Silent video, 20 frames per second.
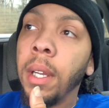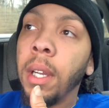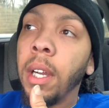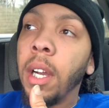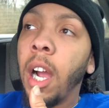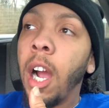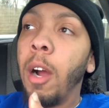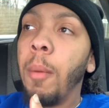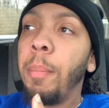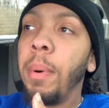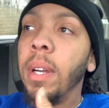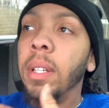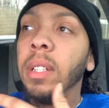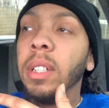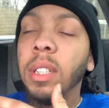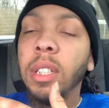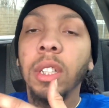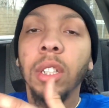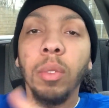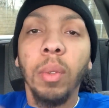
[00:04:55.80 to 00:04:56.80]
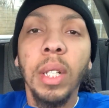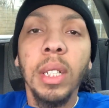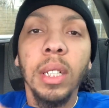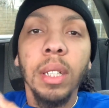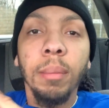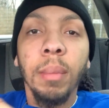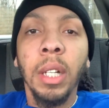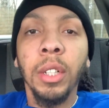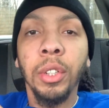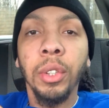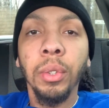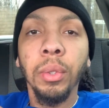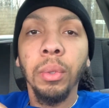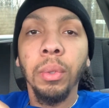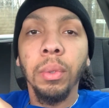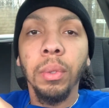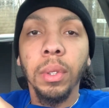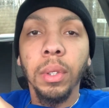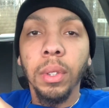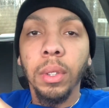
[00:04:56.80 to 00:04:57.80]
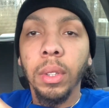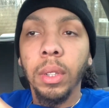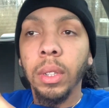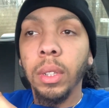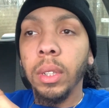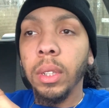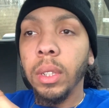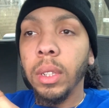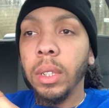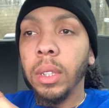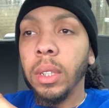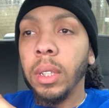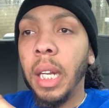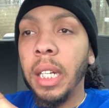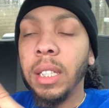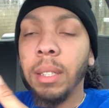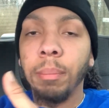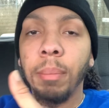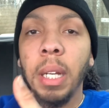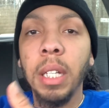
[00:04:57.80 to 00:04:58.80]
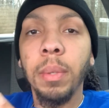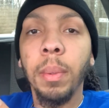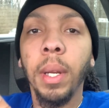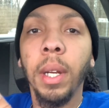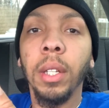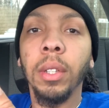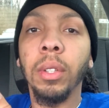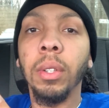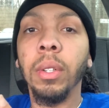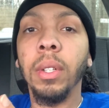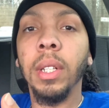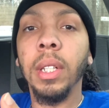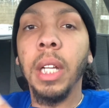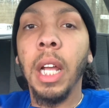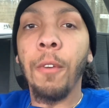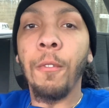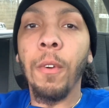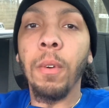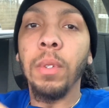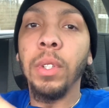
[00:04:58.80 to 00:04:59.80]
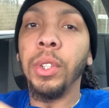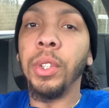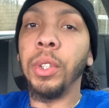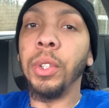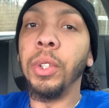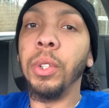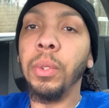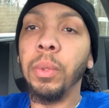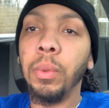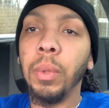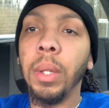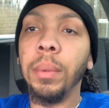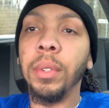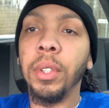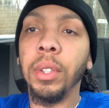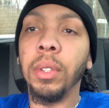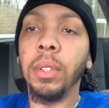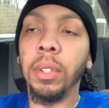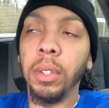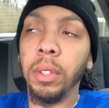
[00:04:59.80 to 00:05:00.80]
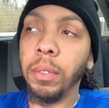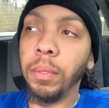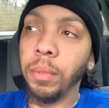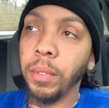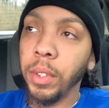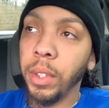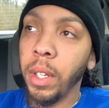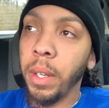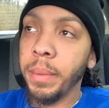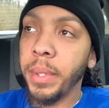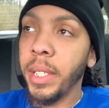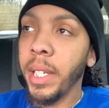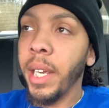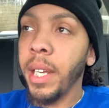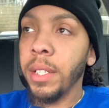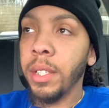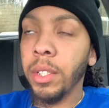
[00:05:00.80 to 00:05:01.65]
I'm putting this situation in my shoes. Cause that's the best way to do it. If it was you, what would you do? You know what I'm saying?